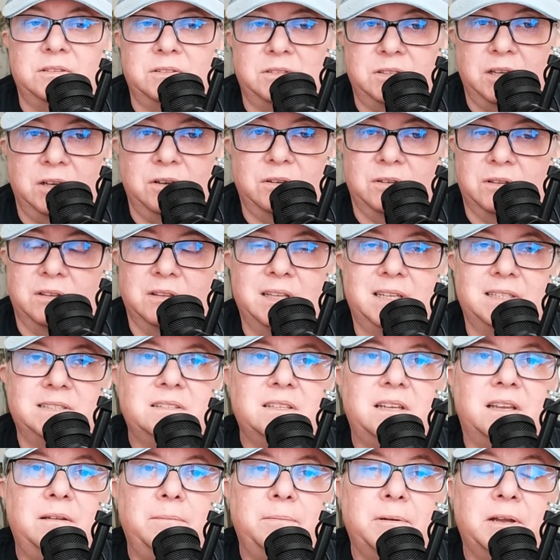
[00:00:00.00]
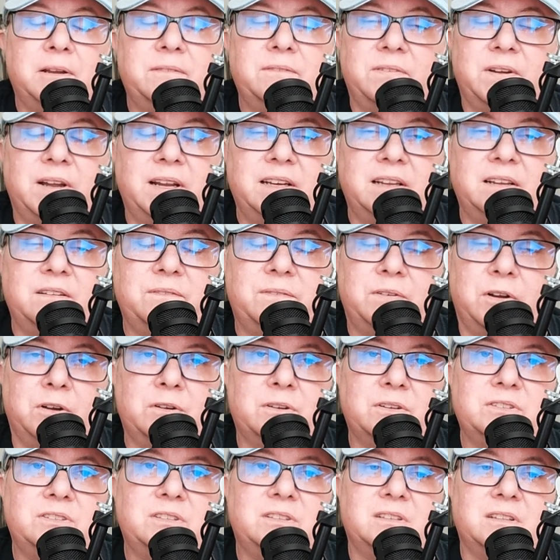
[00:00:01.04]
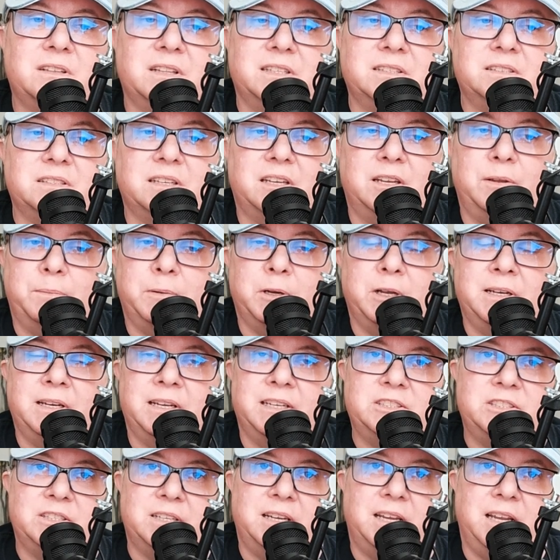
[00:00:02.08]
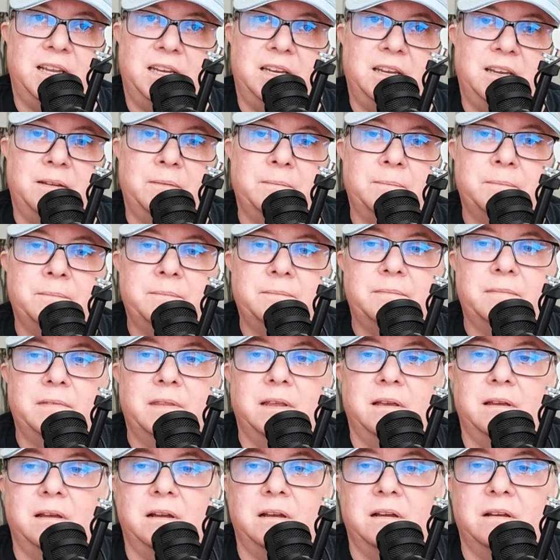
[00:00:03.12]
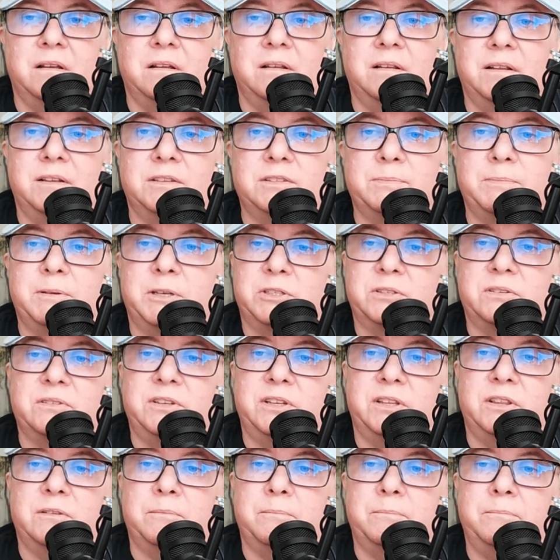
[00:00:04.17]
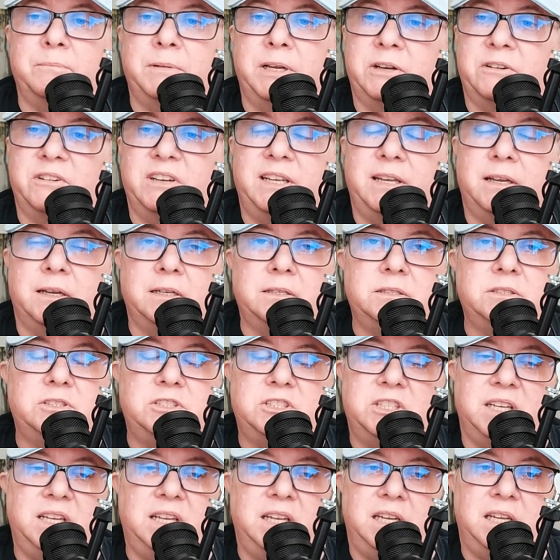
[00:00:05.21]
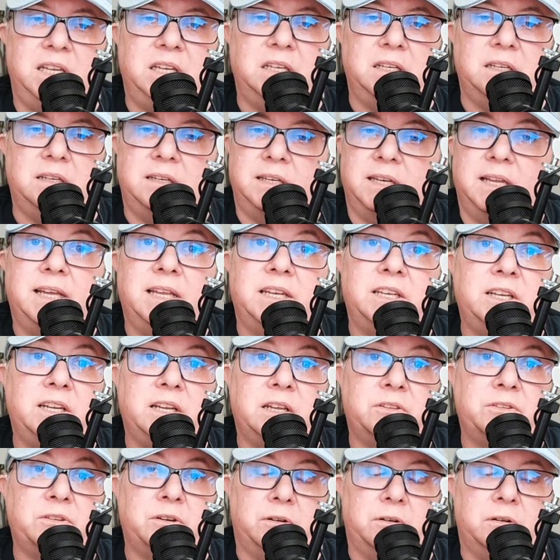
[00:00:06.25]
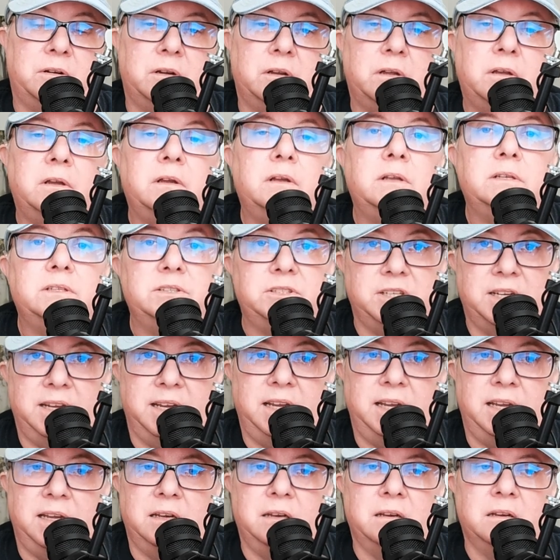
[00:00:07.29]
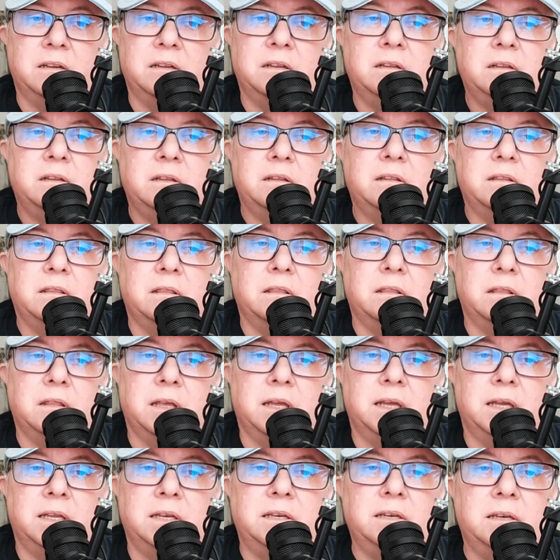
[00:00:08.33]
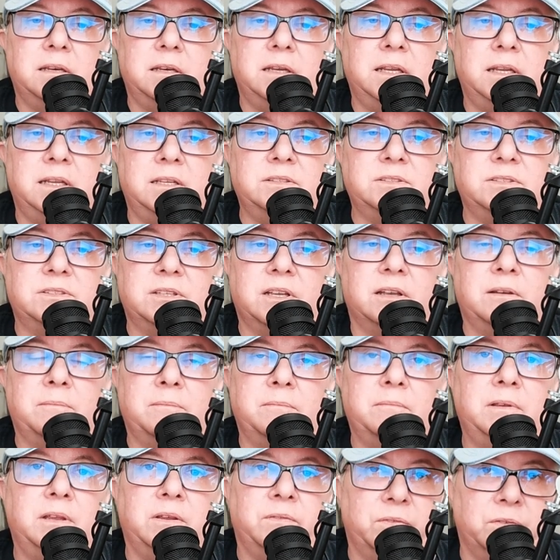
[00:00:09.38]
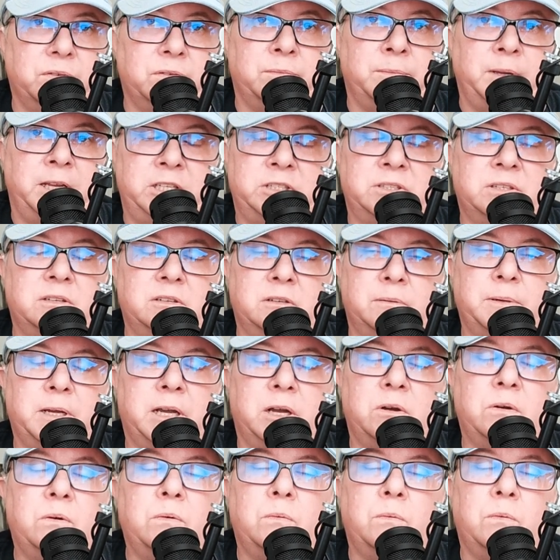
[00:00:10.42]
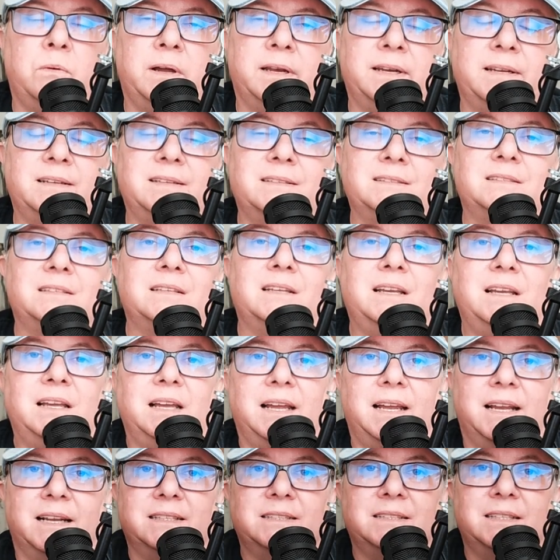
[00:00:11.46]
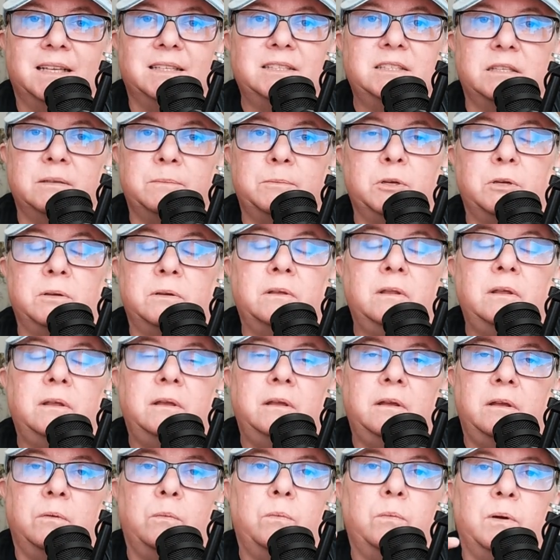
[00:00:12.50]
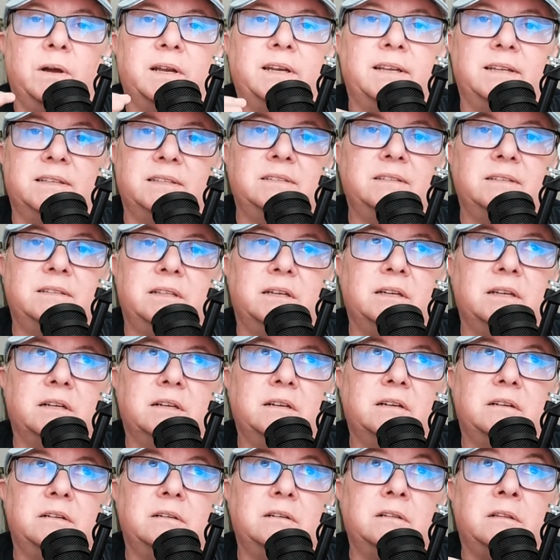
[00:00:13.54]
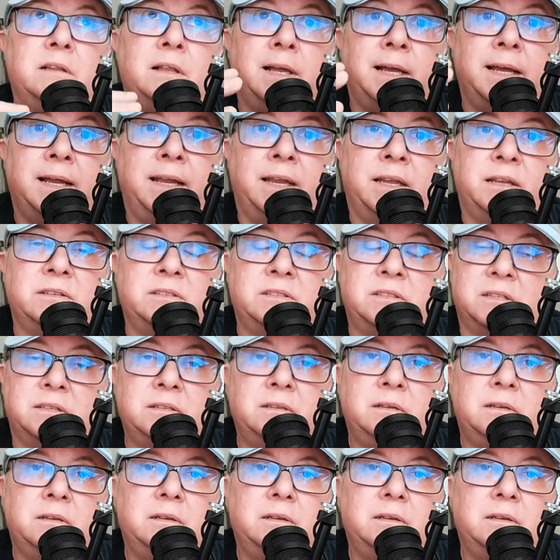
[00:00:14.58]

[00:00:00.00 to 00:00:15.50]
So let's keep on fighting, folks. Let's keep on educating, especially the Marriott chain and any other chain that needs some information about what is accessible, what is the client